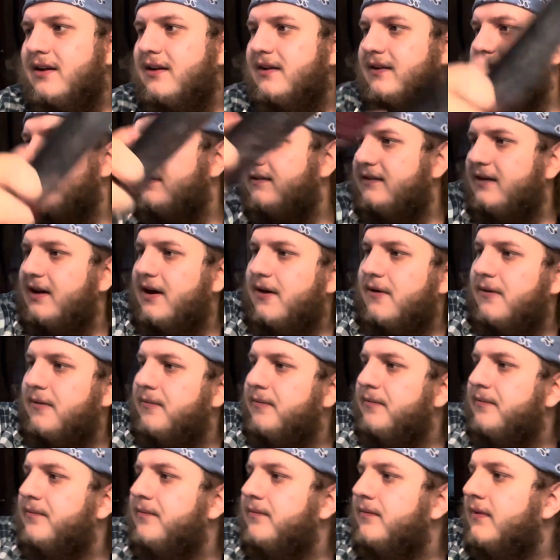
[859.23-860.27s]
So,
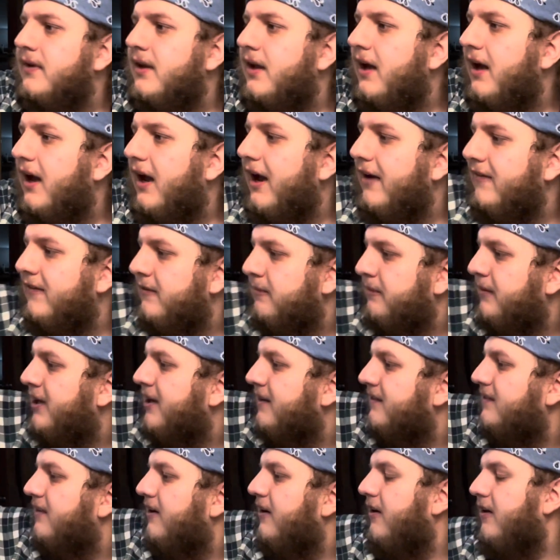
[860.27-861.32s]
I've
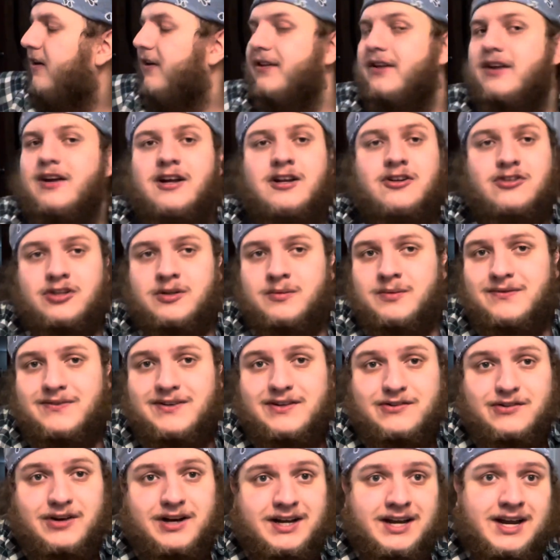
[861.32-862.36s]
unboxed all the Conjuring movies
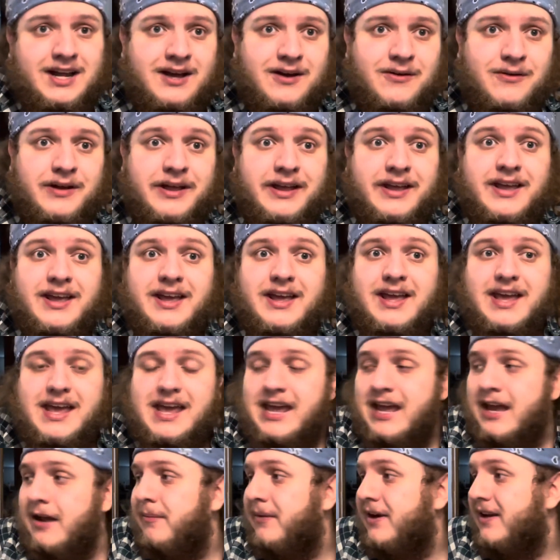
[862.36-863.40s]
right now,
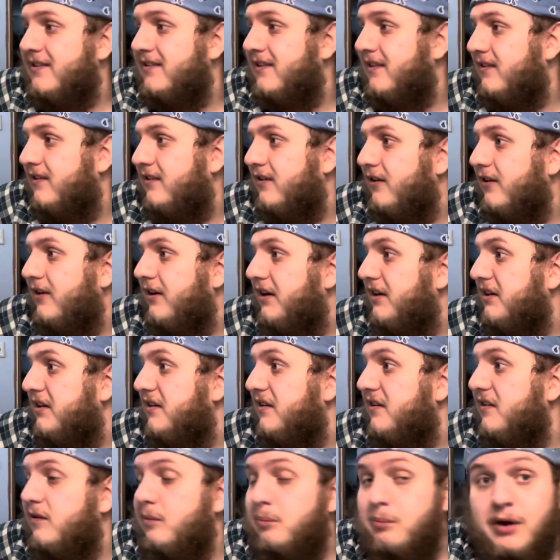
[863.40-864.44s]
and my sister
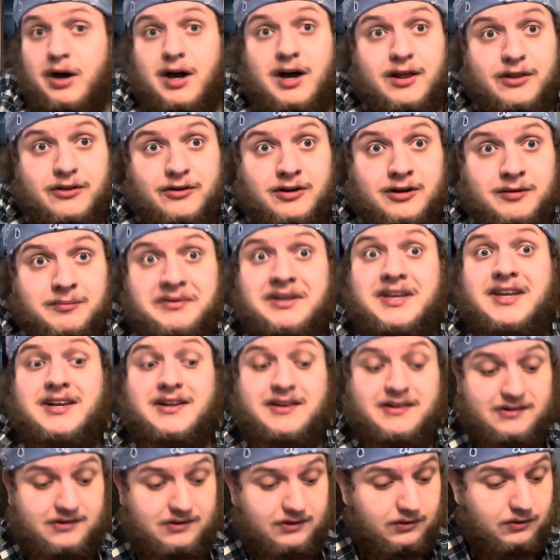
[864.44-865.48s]
is bothering me
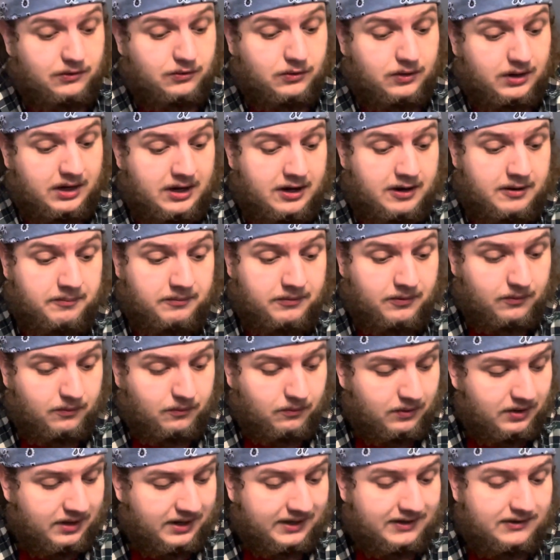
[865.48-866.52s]
to,
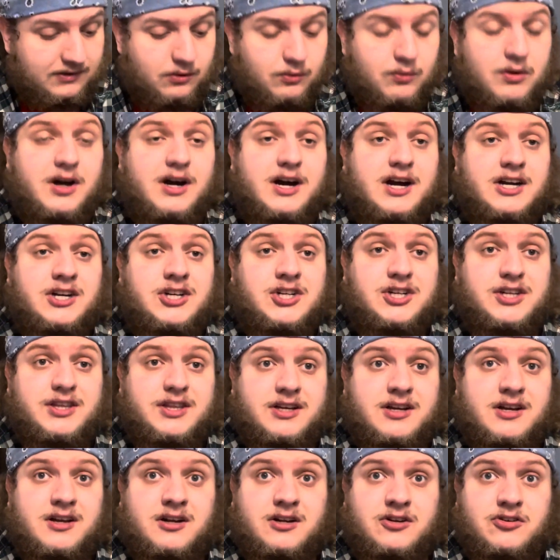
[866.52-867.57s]
wanting to watch The
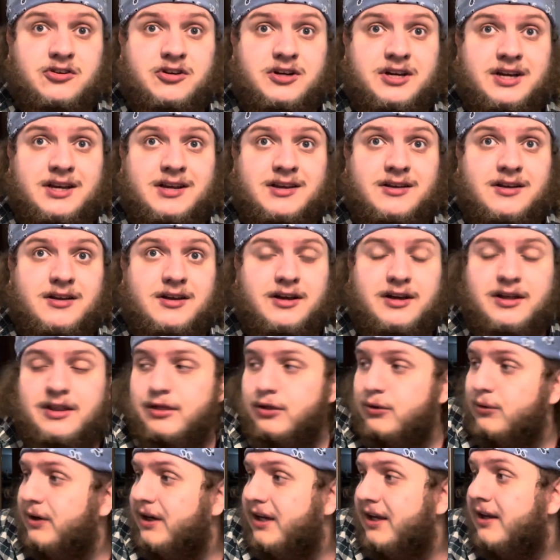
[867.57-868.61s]
Conjuring
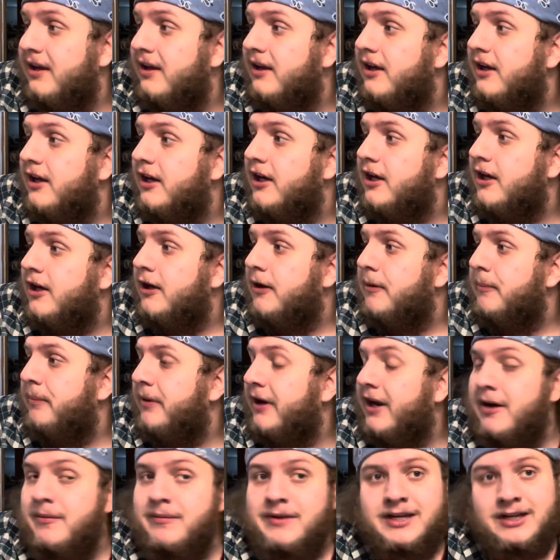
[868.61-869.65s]
3. But
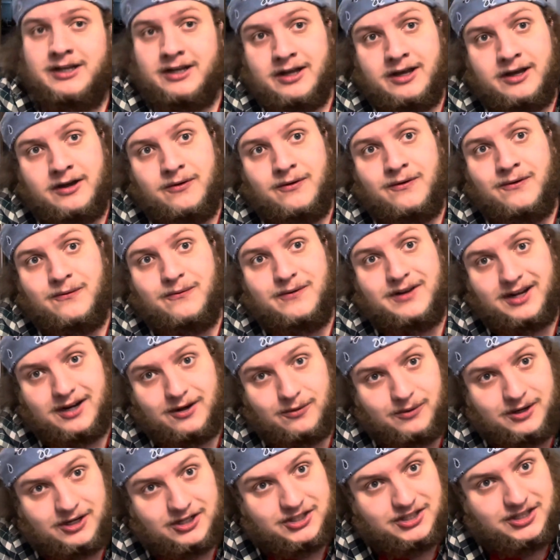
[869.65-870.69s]
I'm like, no, we gotta
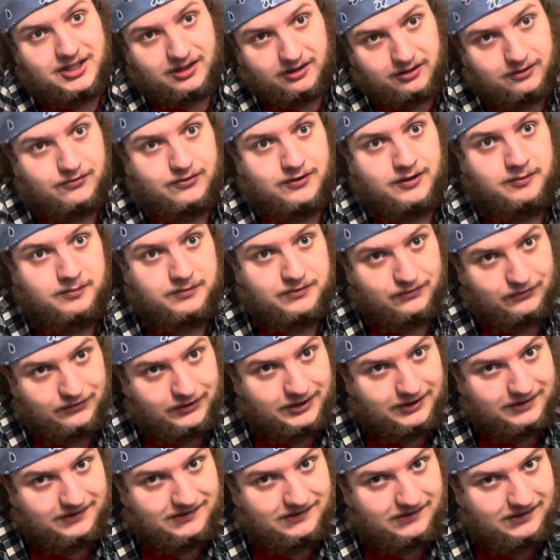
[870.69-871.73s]
watch the other films
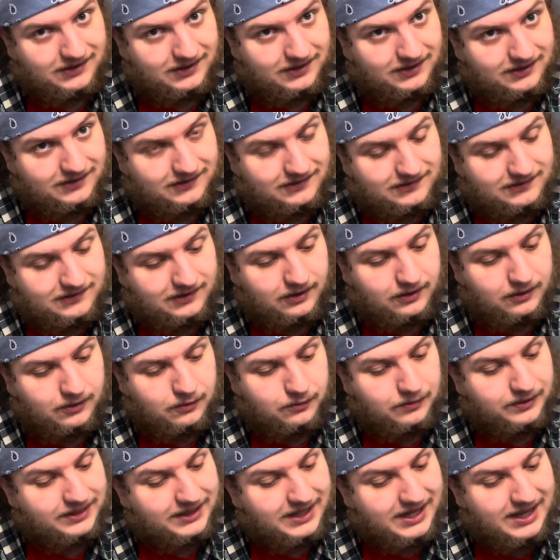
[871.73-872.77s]
first. So,
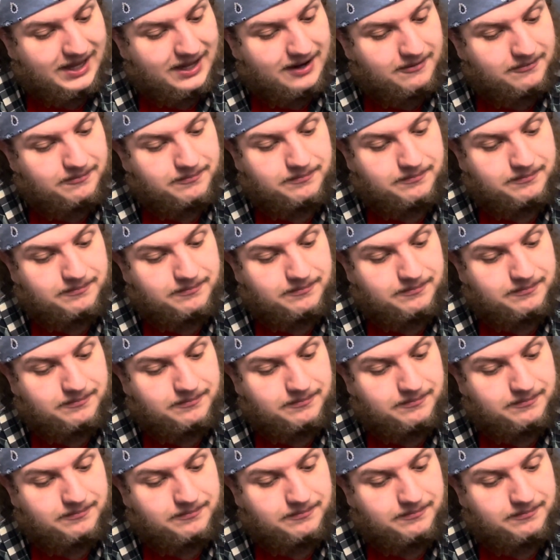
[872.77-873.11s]
with that,